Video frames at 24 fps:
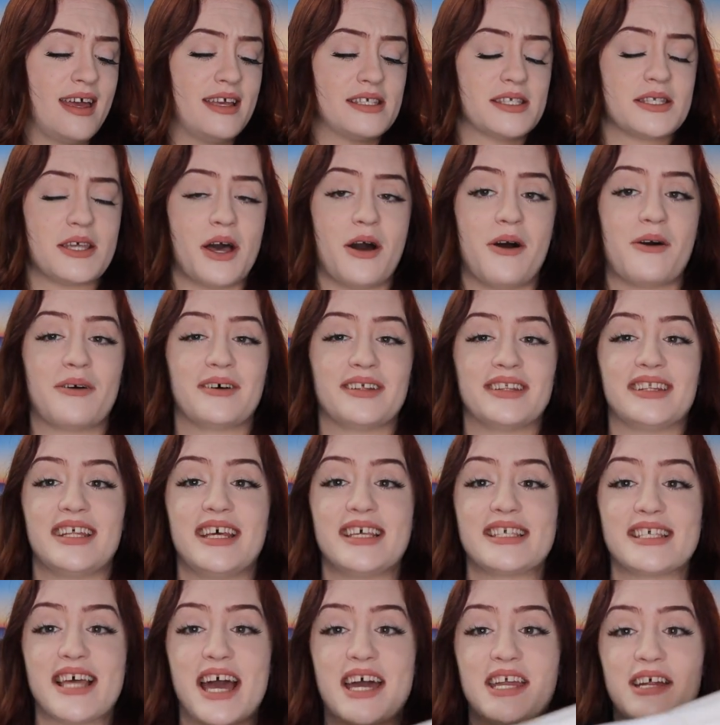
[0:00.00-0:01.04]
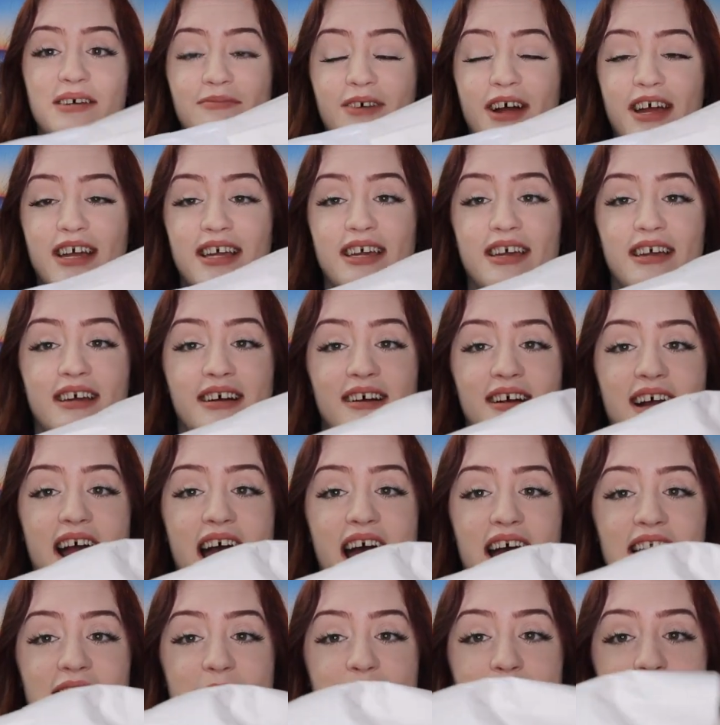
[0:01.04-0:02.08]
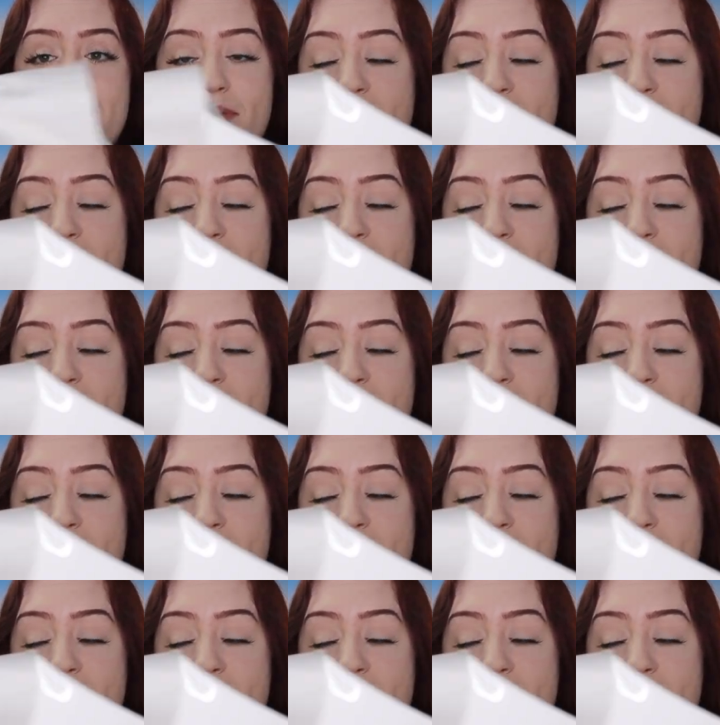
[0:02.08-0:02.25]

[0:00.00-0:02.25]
So this item right here had to be